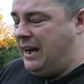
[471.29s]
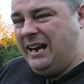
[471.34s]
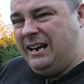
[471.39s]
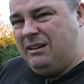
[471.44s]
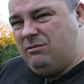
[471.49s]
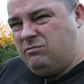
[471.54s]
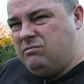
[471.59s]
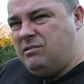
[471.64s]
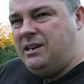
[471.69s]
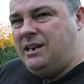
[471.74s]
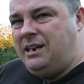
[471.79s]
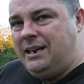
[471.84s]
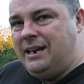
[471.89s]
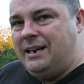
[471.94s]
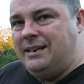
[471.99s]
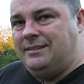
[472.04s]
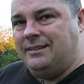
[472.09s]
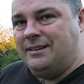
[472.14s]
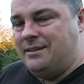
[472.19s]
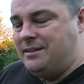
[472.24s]
It really
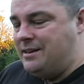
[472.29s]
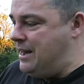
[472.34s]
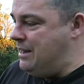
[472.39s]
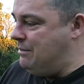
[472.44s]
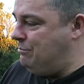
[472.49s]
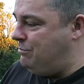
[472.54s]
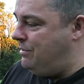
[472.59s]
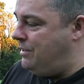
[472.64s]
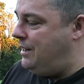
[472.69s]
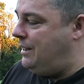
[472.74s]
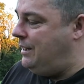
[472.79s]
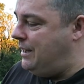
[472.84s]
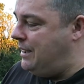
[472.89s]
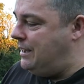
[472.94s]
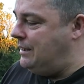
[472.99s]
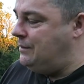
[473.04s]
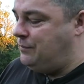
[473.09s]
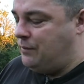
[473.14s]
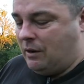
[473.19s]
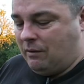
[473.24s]
isn't. It really
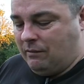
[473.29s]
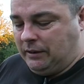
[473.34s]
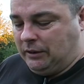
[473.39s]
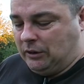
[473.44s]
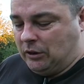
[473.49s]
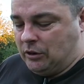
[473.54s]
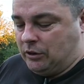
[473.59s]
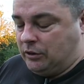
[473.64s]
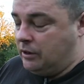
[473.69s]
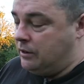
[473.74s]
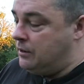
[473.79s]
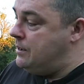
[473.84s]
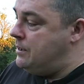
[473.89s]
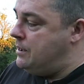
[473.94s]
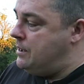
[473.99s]
is very good.